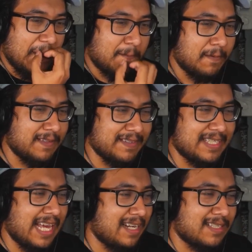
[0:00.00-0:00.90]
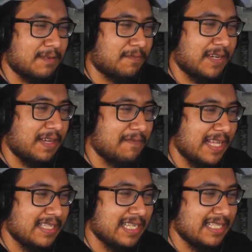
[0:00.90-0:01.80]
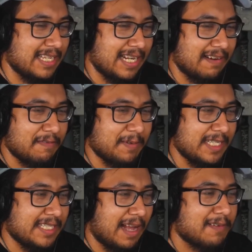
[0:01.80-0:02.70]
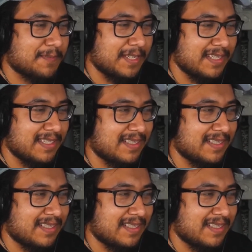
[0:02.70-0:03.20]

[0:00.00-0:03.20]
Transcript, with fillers: Well, it'll get until fucking Valentine's Day and everybody stops because